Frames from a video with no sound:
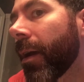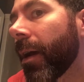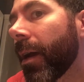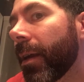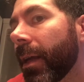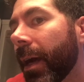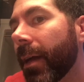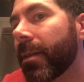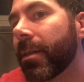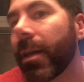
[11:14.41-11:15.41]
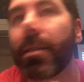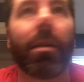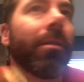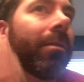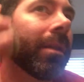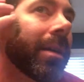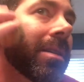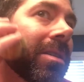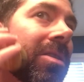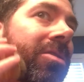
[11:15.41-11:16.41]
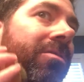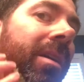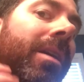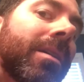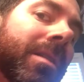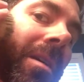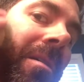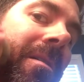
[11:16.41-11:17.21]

And yeah, it's nice, all nice and straight.